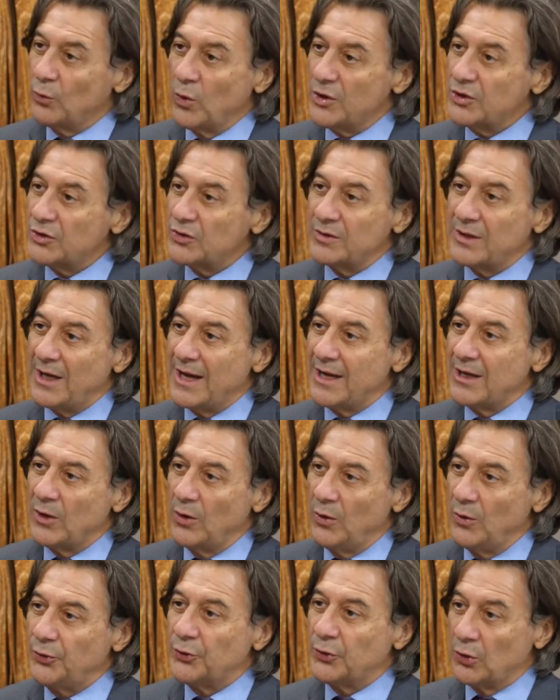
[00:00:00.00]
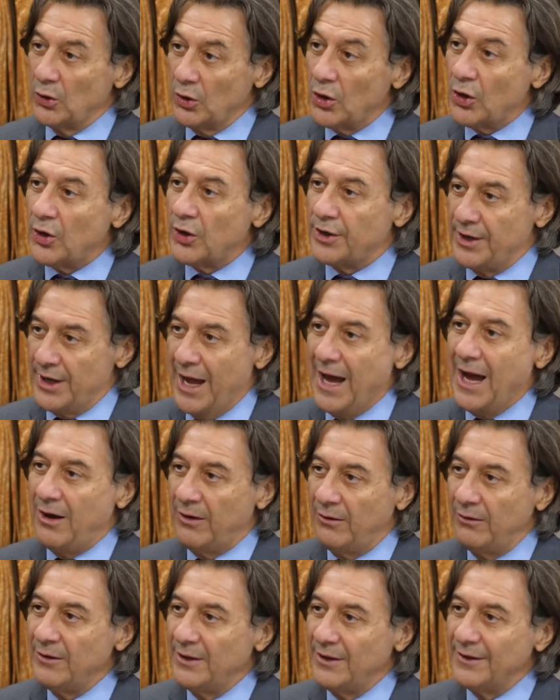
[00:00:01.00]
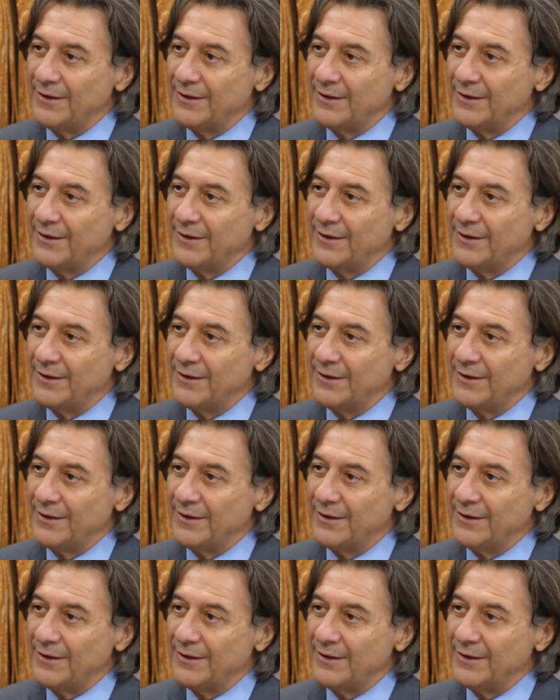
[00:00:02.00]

where should I go to learn now